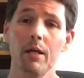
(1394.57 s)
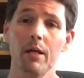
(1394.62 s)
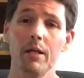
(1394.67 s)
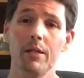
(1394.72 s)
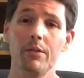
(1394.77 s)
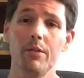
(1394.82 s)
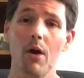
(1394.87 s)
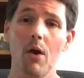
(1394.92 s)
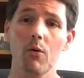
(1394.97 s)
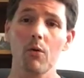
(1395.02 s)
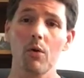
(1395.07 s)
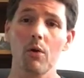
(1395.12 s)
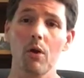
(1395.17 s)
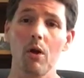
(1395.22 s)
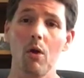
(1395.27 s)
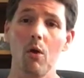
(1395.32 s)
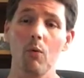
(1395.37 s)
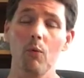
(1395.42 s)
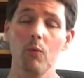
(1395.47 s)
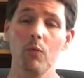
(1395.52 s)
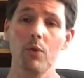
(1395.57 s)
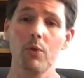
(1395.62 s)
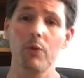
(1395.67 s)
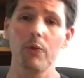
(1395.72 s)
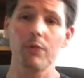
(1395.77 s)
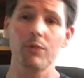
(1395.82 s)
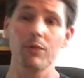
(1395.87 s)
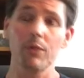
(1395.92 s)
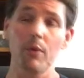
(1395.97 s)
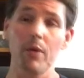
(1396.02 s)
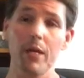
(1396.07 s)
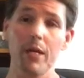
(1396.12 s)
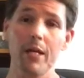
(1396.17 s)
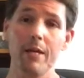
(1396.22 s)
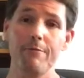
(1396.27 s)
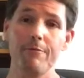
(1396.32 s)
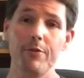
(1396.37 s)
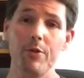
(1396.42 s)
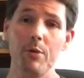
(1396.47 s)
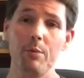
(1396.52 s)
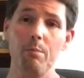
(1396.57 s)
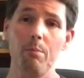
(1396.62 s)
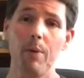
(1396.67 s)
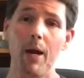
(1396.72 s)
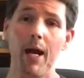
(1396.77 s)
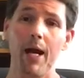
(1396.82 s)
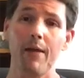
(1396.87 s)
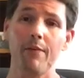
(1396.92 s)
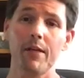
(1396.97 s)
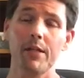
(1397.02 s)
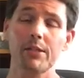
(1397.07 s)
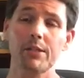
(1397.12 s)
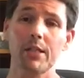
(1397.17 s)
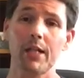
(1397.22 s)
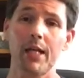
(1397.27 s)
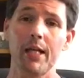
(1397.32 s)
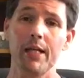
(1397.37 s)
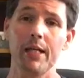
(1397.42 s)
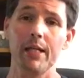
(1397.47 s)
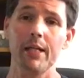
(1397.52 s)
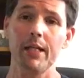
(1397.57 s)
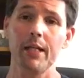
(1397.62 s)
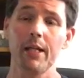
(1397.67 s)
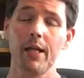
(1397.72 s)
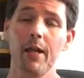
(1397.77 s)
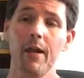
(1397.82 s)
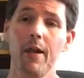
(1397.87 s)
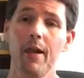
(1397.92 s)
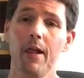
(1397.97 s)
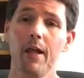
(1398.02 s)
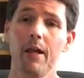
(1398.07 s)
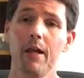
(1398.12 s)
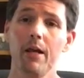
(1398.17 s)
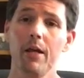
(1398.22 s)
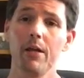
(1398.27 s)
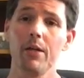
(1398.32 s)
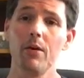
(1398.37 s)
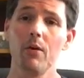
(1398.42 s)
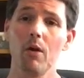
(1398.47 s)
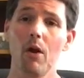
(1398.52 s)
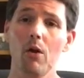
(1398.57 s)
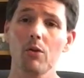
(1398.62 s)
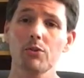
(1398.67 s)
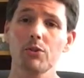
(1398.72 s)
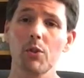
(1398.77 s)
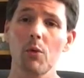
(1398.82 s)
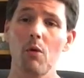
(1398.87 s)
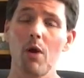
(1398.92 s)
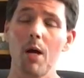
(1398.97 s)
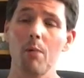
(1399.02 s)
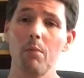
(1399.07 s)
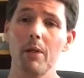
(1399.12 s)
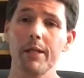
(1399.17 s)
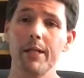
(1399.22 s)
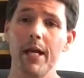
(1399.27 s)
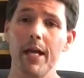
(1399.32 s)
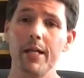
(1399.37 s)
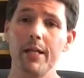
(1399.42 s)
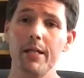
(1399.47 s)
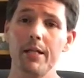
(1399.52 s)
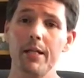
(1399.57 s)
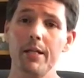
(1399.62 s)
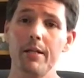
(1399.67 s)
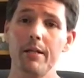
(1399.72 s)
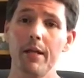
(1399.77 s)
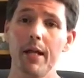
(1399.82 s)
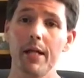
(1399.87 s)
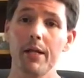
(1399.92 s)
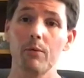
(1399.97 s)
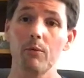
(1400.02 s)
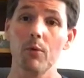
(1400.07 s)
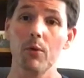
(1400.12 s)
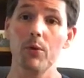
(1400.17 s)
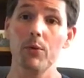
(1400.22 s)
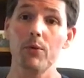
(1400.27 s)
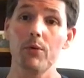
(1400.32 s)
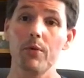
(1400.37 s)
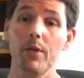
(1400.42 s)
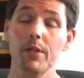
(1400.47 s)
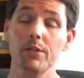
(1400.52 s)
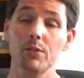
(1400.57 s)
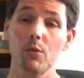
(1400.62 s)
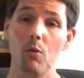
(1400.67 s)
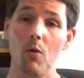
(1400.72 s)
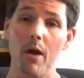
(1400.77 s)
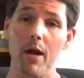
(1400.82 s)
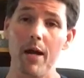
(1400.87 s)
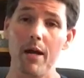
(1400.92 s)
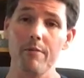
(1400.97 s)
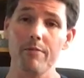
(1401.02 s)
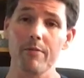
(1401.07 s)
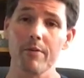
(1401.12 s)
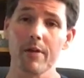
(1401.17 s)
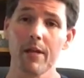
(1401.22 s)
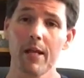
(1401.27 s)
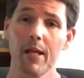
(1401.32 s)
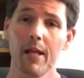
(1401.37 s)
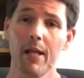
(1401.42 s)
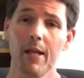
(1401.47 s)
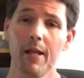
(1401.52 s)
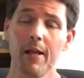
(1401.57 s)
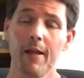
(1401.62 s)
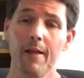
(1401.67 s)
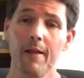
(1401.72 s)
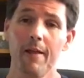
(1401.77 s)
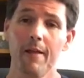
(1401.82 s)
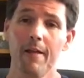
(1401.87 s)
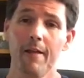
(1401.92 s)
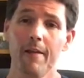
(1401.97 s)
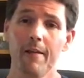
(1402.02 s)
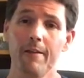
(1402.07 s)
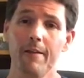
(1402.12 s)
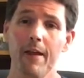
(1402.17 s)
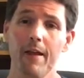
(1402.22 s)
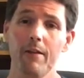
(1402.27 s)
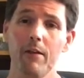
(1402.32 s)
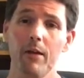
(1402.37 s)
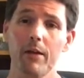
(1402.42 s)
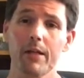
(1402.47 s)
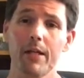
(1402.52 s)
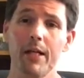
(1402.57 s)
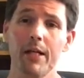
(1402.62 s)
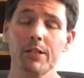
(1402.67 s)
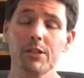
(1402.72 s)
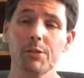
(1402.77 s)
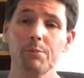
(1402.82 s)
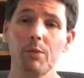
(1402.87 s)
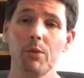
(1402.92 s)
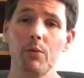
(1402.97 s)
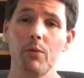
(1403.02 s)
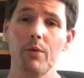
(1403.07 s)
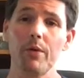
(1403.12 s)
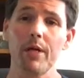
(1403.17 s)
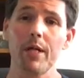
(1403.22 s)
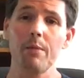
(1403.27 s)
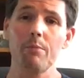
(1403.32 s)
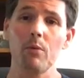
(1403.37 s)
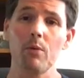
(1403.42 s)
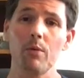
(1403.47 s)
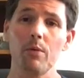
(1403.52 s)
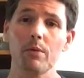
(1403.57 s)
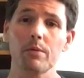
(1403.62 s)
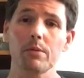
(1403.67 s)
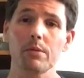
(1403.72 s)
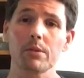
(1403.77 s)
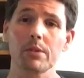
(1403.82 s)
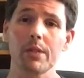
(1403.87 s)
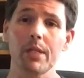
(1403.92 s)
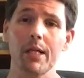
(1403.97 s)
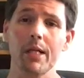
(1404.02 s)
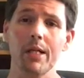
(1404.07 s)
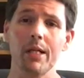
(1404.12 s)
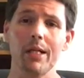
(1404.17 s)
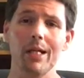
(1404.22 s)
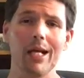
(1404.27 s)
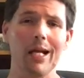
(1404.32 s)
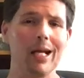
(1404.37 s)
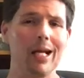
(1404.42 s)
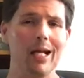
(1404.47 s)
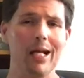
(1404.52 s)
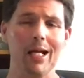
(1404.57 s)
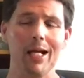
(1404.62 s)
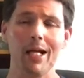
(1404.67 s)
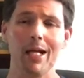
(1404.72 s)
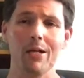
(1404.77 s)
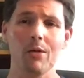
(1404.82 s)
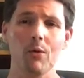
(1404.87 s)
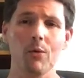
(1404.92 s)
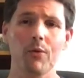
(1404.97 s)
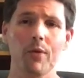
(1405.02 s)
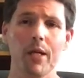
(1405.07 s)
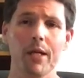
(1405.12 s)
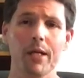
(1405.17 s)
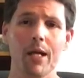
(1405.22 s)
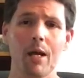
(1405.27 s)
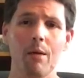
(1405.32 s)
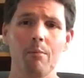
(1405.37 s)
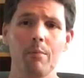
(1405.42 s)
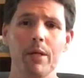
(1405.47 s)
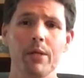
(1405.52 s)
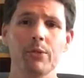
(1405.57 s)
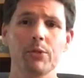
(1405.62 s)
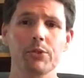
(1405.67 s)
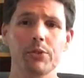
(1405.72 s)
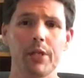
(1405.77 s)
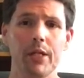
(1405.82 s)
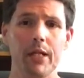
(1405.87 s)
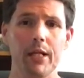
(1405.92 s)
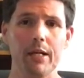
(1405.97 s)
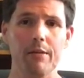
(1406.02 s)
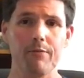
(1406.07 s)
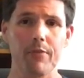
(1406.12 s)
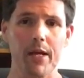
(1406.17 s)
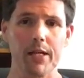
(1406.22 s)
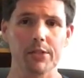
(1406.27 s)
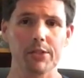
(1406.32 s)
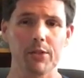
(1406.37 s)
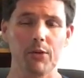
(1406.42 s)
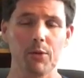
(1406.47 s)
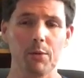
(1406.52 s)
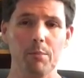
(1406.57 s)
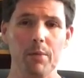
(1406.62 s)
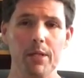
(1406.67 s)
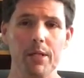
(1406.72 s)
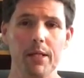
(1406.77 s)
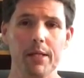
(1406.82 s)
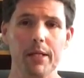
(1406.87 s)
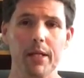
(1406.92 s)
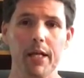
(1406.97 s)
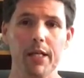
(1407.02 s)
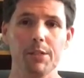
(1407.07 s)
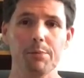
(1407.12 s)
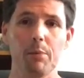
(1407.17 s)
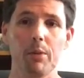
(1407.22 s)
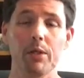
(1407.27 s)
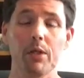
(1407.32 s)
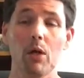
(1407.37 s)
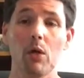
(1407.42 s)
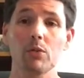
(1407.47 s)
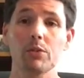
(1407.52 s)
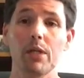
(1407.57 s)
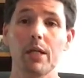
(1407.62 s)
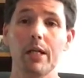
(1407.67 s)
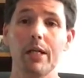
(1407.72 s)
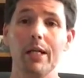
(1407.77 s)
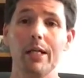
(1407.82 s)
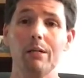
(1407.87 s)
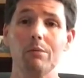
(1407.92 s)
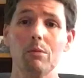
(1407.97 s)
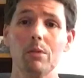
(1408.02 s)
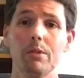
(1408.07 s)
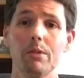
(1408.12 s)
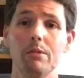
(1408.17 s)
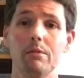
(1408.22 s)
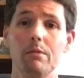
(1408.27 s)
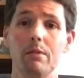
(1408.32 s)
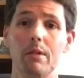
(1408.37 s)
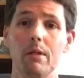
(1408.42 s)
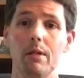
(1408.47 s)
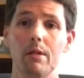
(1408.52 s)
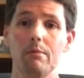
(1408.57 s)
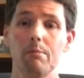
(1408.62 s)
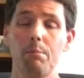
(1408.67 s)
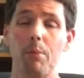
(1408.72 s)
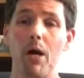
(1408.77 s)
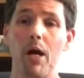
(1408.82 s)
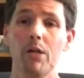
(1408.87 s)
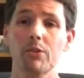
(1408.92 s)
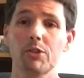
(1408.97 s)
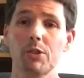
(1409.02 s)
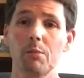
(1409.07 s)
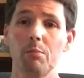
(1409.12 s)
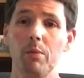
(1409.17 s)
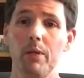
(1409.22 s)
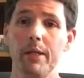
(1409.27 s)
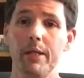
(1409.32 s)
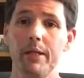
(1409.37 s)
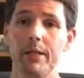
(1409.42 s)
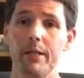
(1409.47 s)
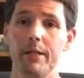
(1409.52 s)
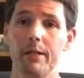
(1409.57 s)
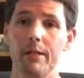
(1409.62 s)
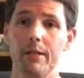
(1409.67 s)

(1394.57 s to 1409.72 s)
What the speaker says: daughter-in-law Ruth. So if you buy this land, you're also obligated to take Ruth as a wife. Now the kinsman redeemer said, I don't think I'm interested if that's going to be the case, because it would possibly